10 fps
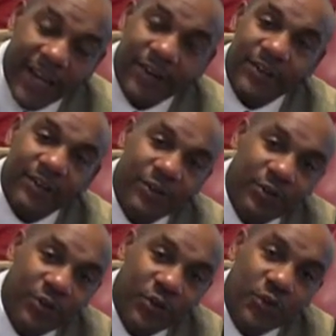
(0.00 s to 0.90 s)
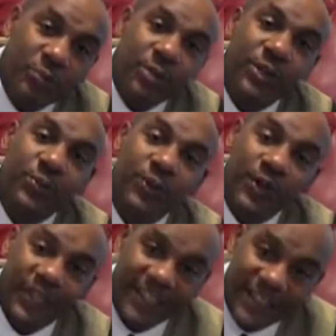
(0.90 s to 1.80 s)
I don't know, you put the
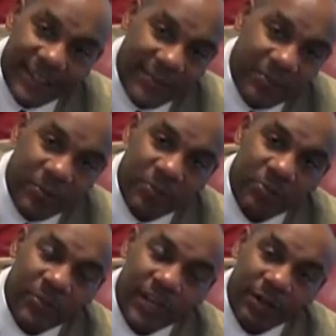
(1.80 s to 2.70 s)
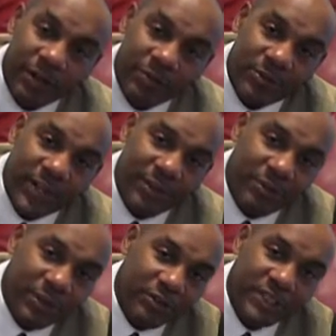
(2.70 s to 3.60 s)
word in there. I'm trying
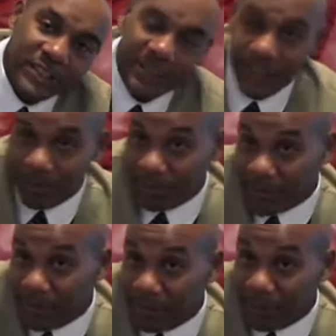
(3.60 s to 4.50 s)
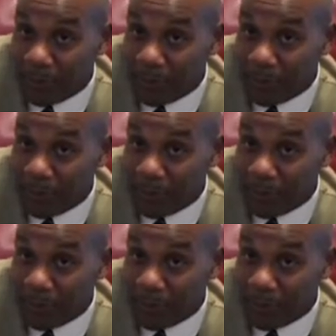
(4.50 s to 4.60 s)
to be a Christian, so I'm trying to